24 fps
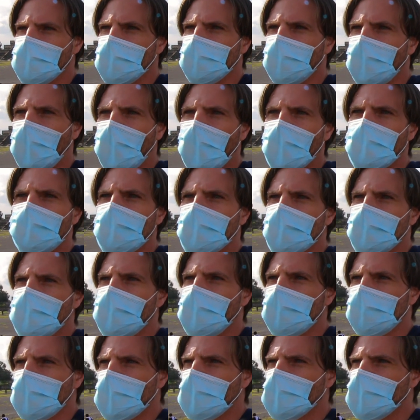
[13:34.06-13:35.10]
divide
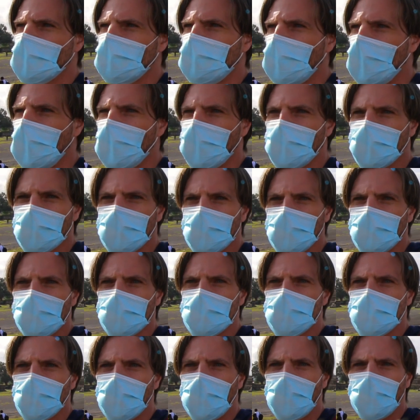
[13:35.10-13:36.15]
between rich and poor grew
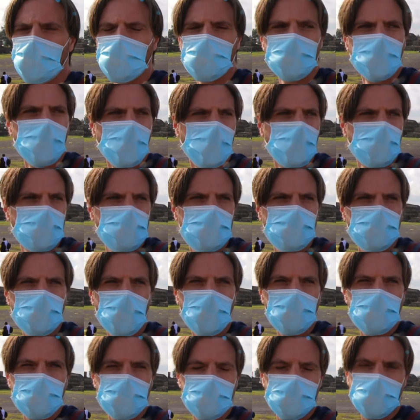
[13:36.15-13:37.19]
as well. The
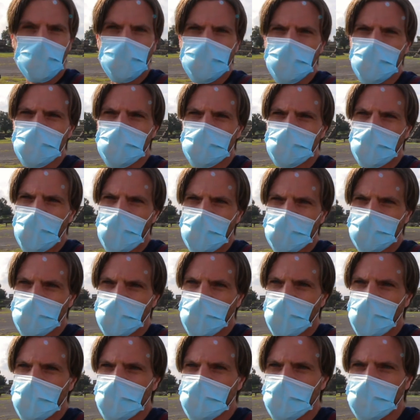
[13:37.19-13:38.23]
social
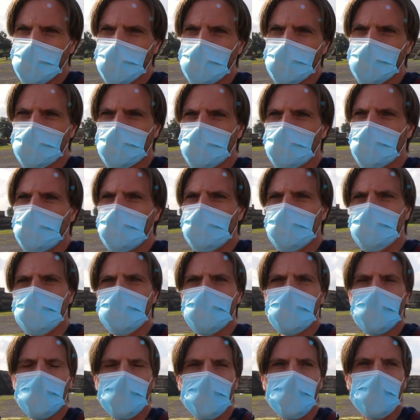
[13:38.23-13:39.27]
stratification
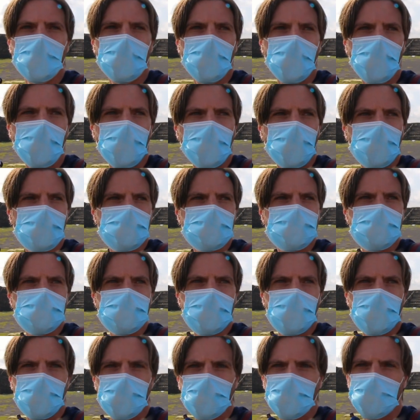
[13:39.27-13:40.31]
increased, and
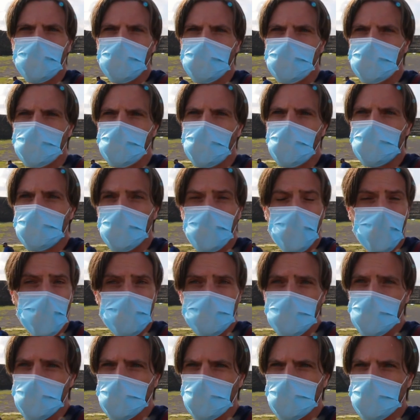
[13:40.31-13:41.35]
that
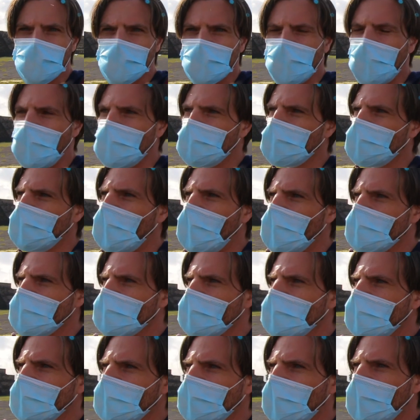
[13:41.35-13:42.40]
perhaps there was an
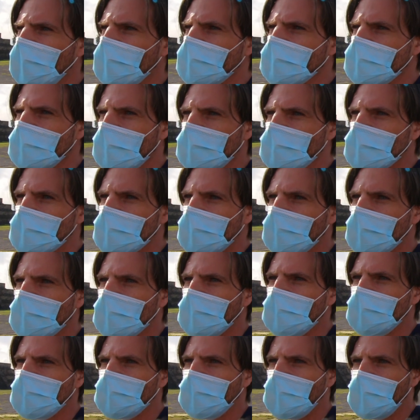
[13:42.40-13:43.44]
uprising or some sort
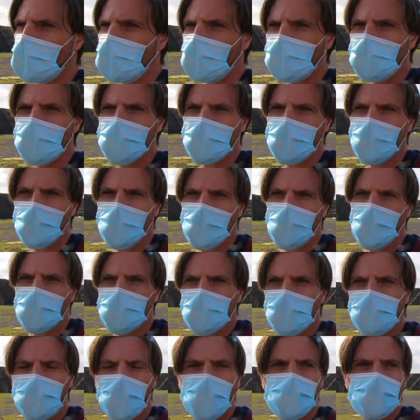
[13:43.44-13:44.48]
of
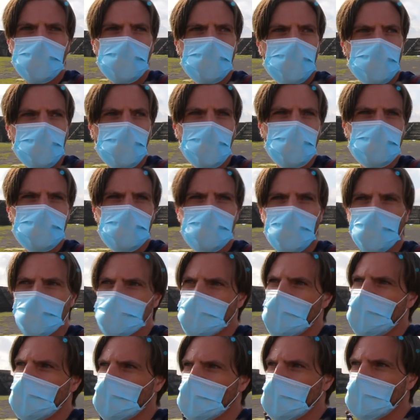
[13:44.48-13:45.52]
rebellion against
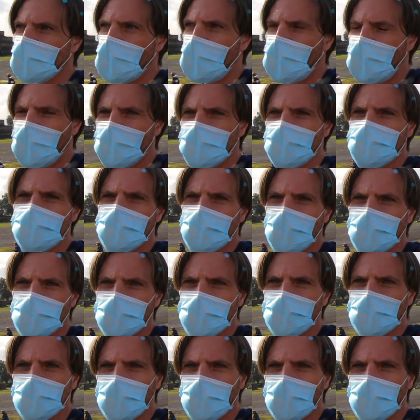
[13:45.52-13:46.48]
those that were in the higher social